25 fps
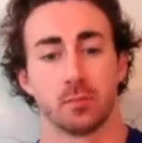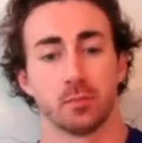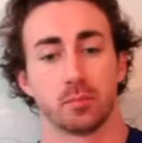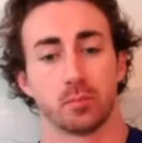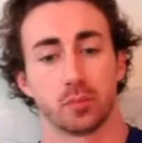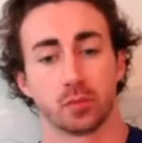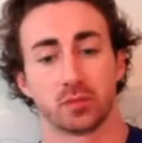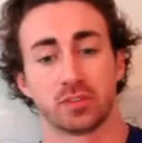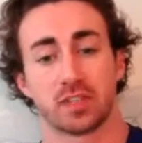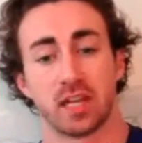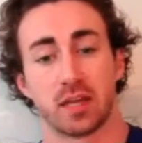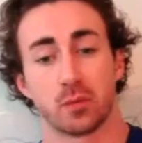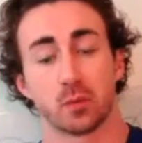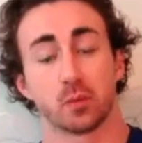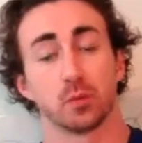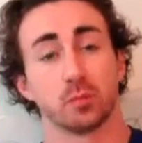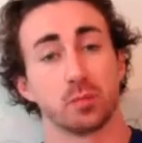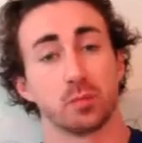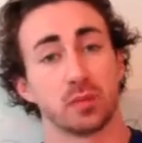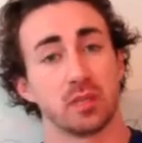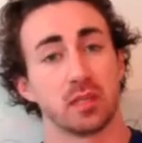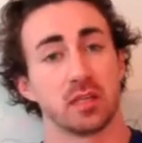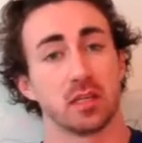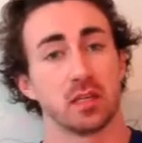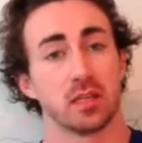But that would
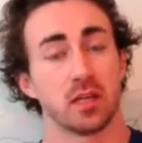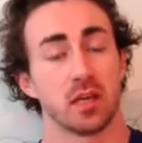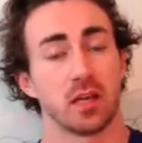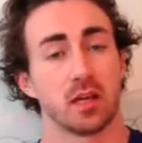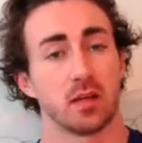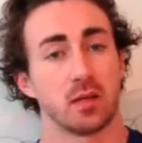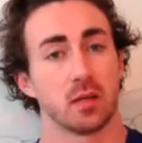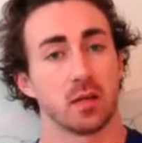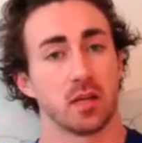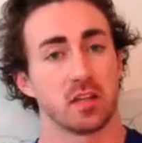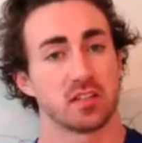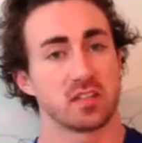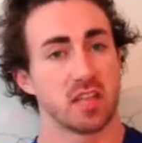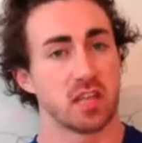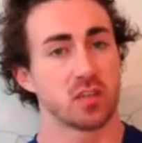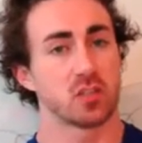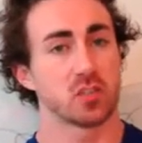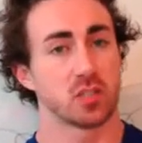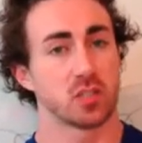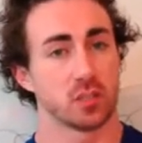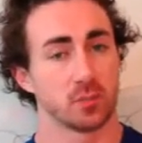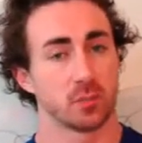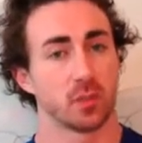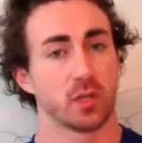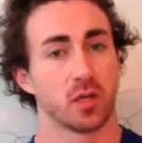be
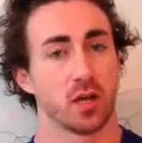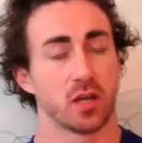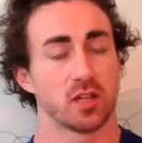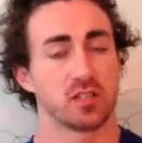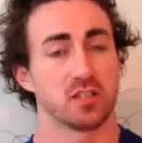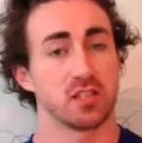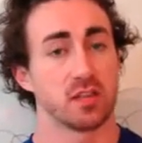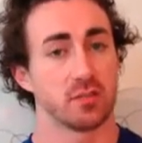essential in my eyes